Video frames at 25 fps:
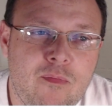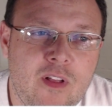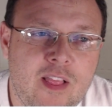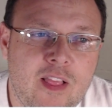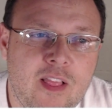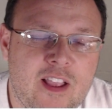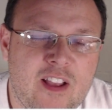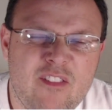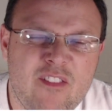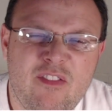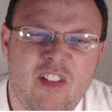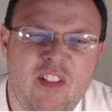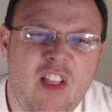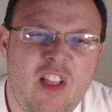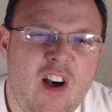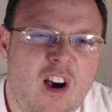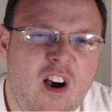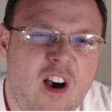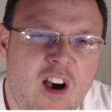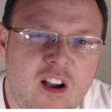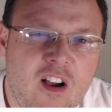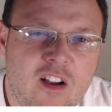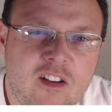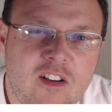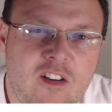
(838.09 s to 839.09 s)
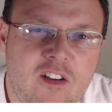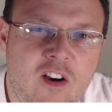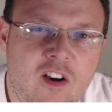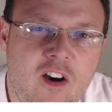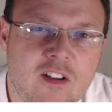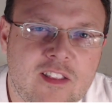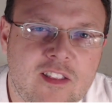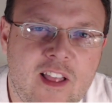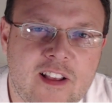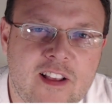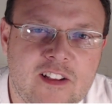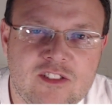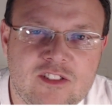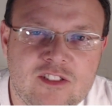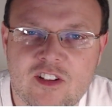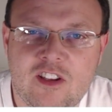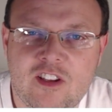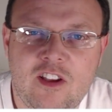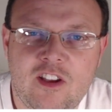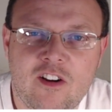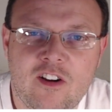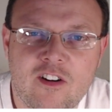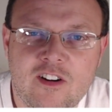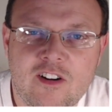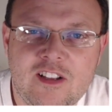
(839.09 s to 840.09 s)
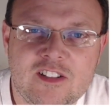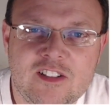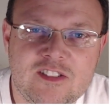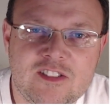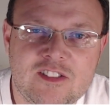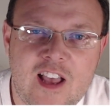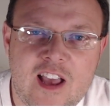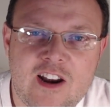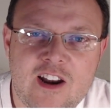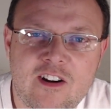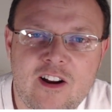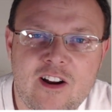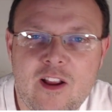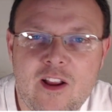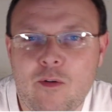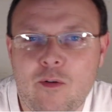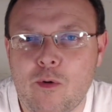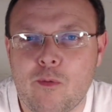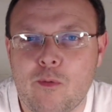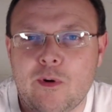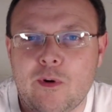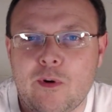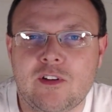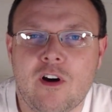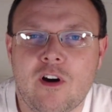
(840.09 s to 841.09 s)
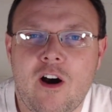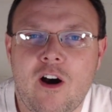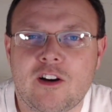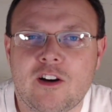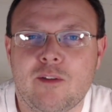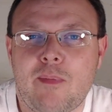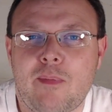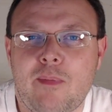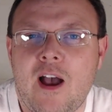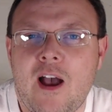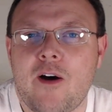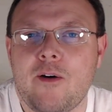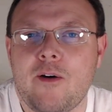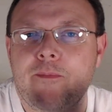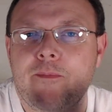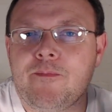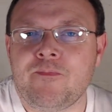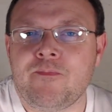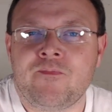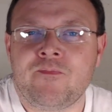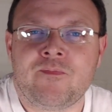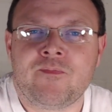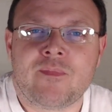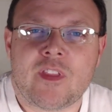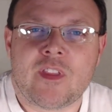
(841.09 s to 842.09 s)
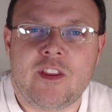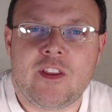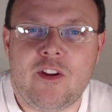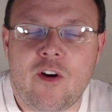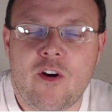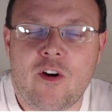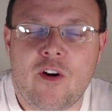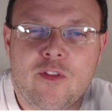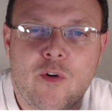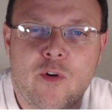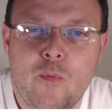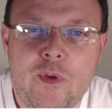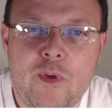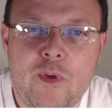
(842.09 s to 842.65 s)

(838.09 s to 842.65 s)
like a vlog called like Security Saturday, where we talked about you know the